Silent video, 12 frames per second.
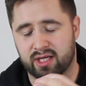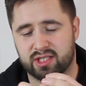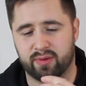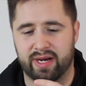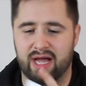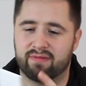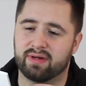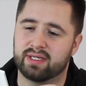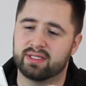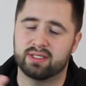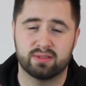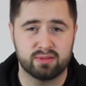so I have
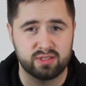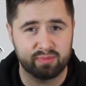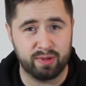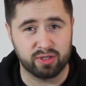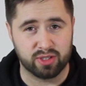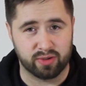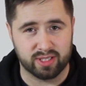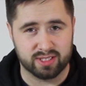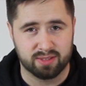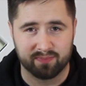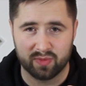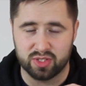spirit
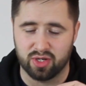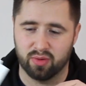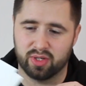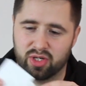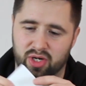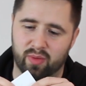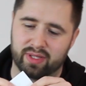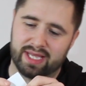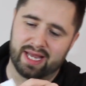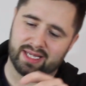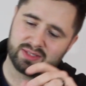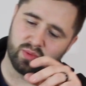tokens. So you're gonna want
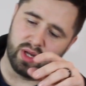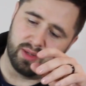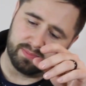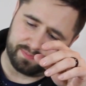that as well.